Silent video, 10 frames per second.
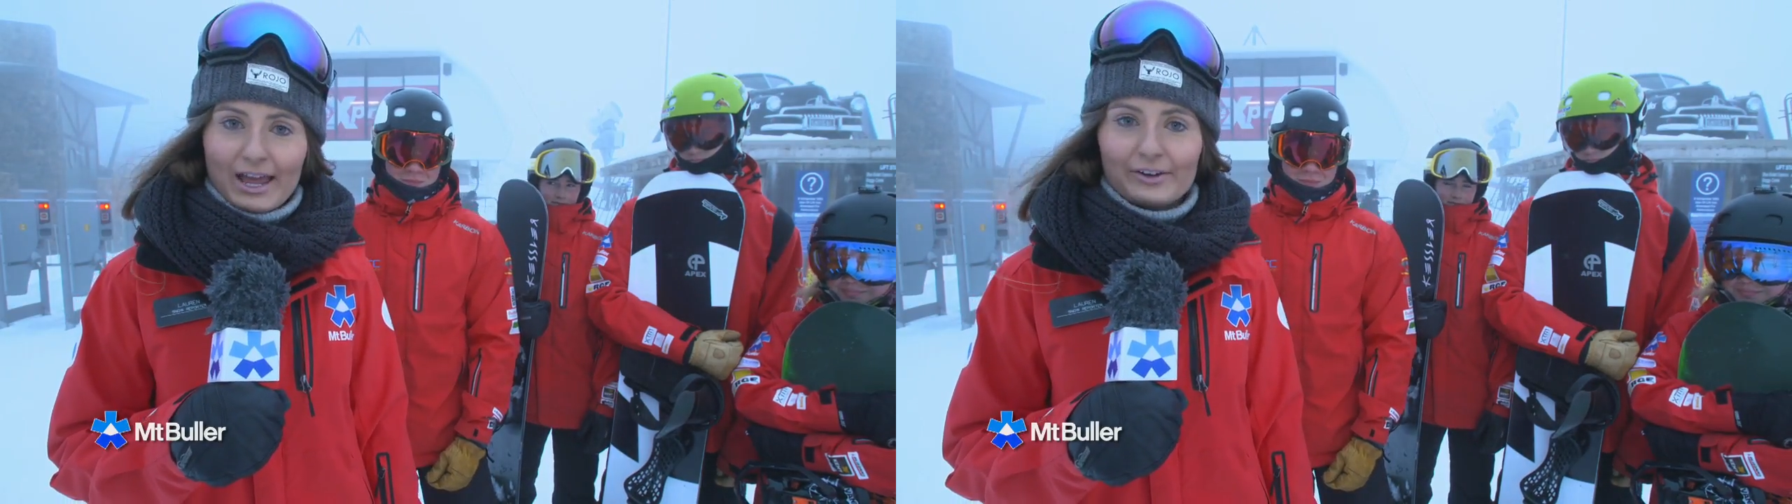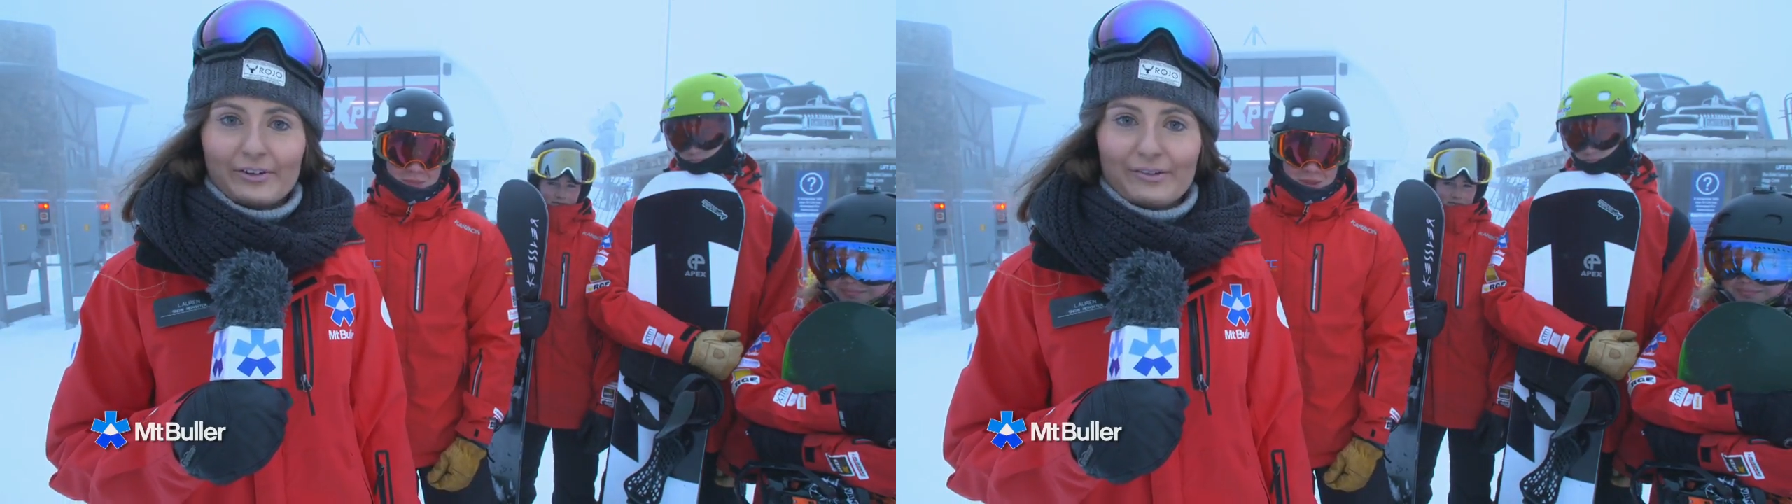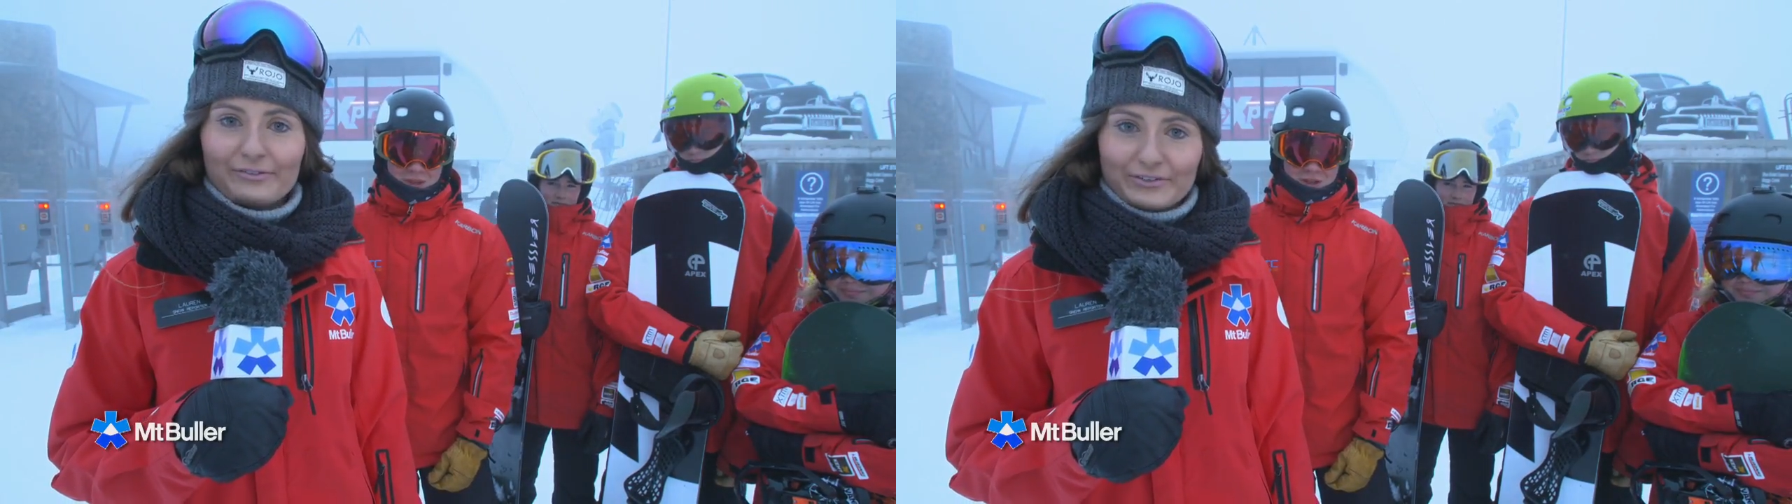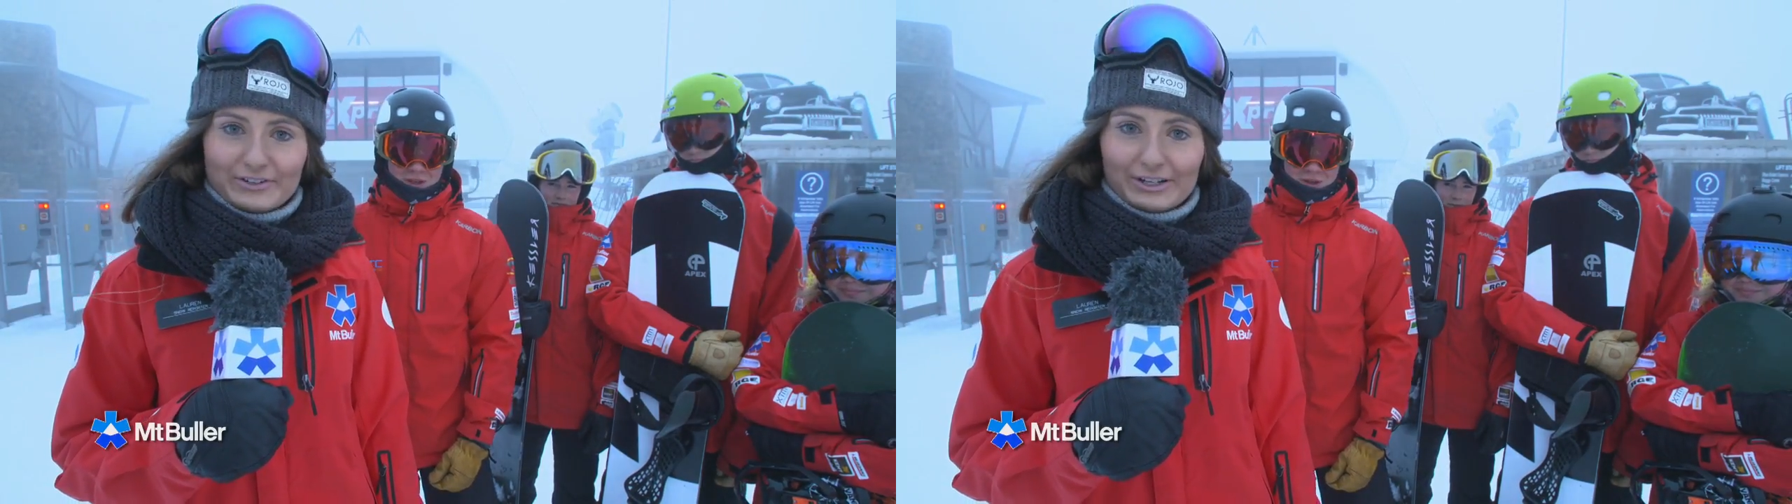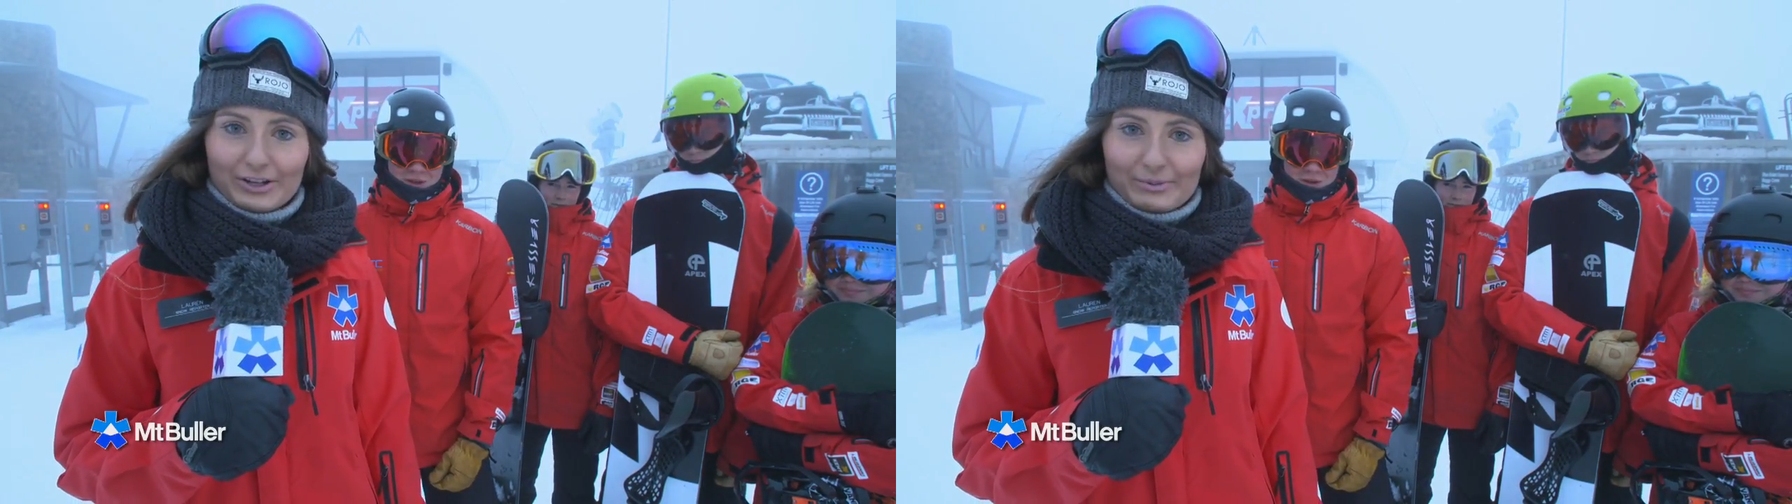at around
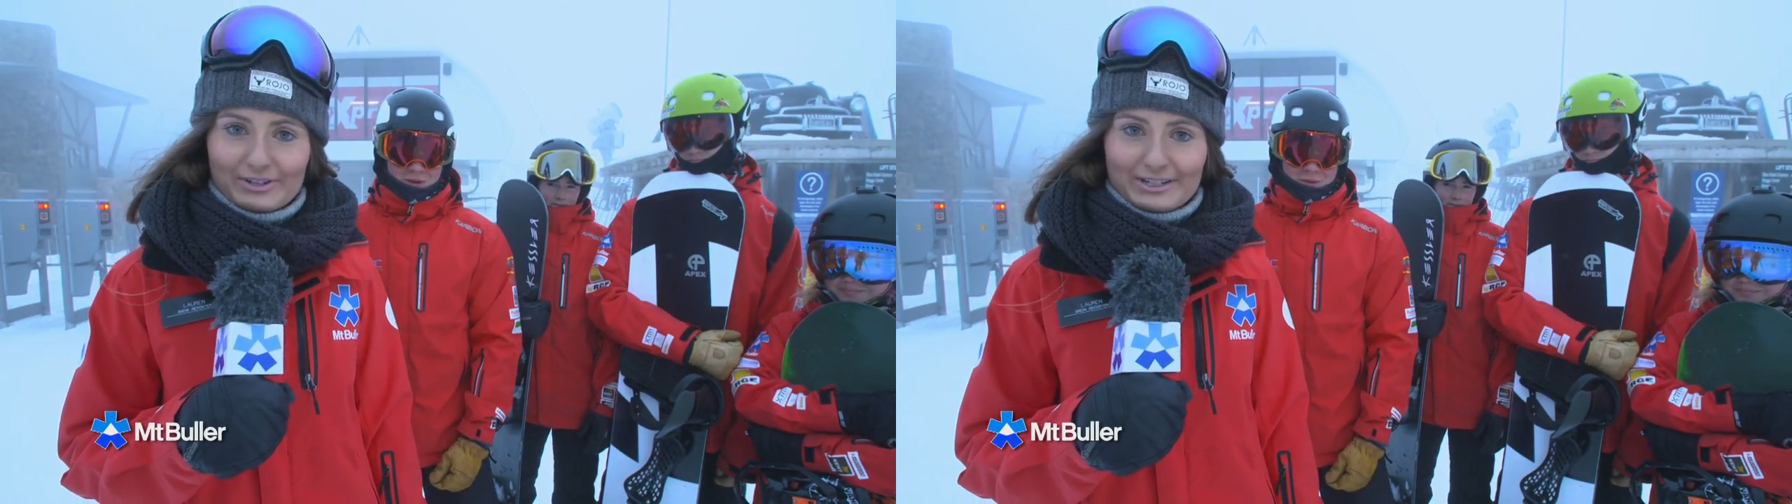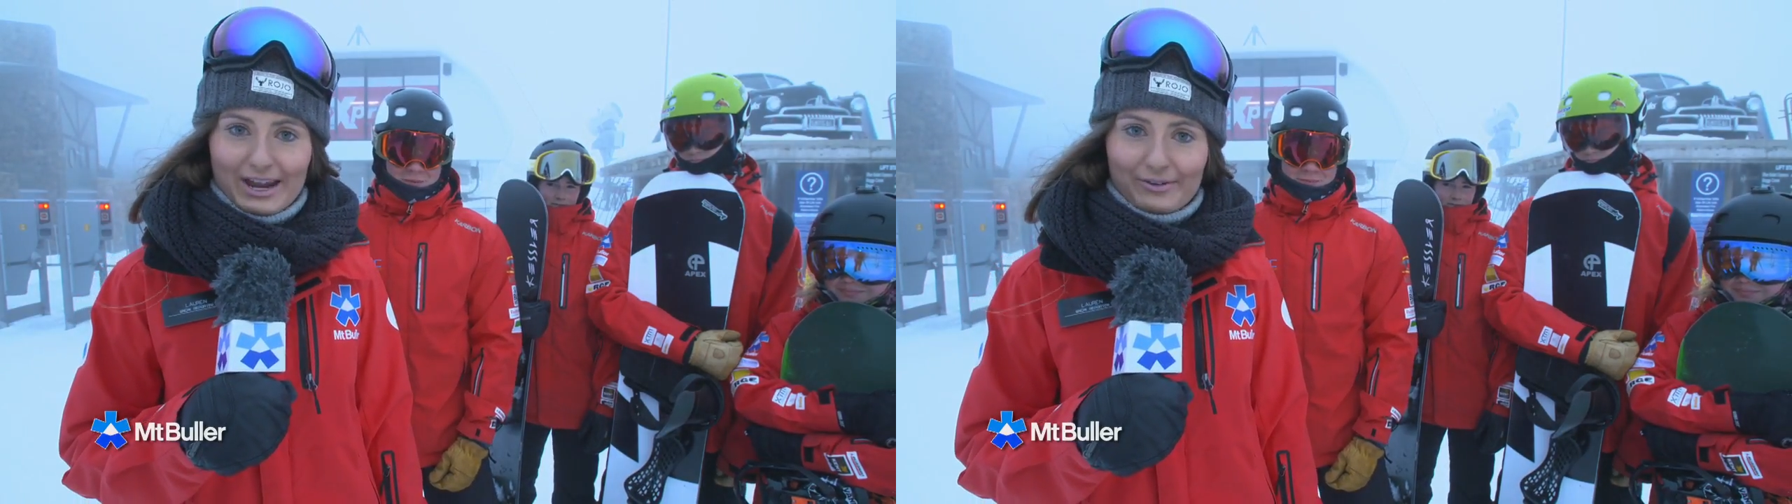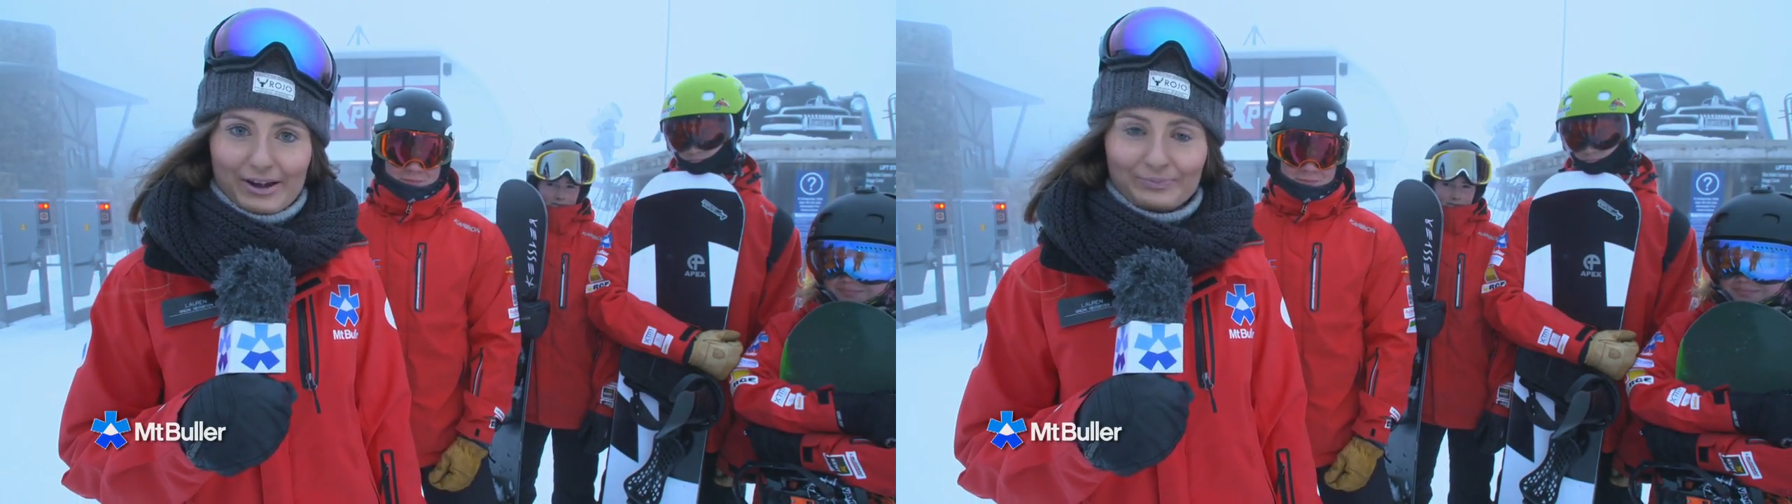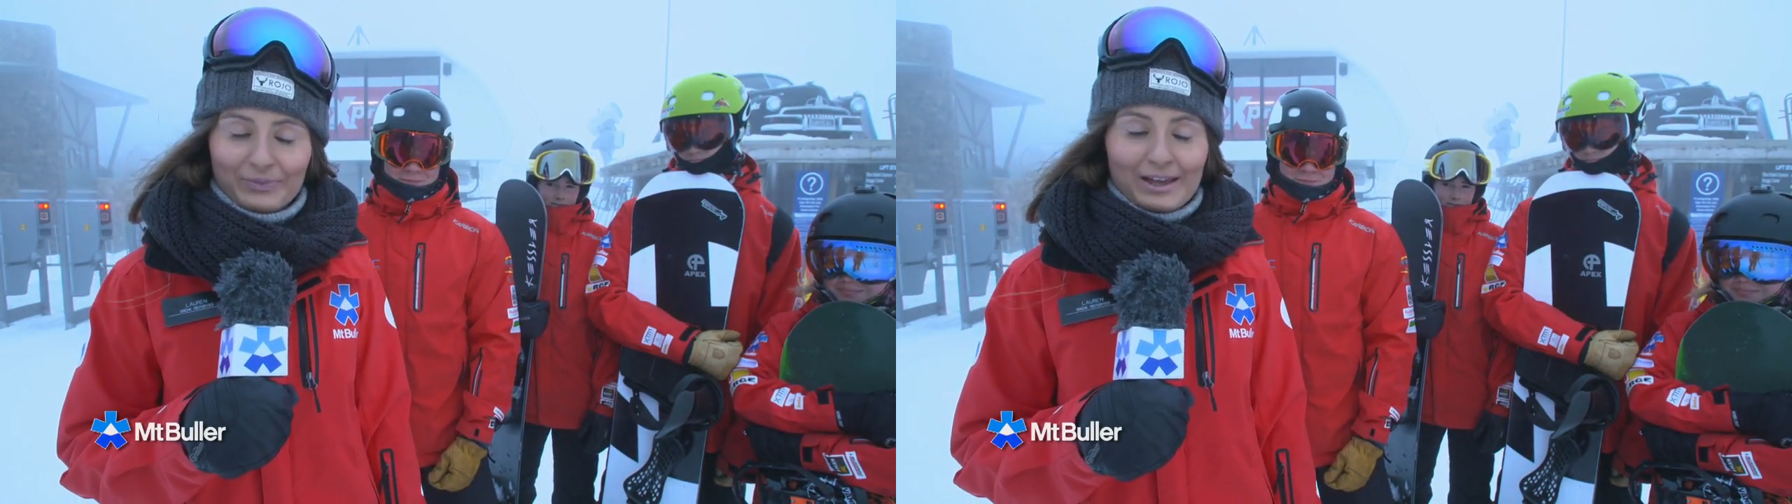50 kilometres an hour.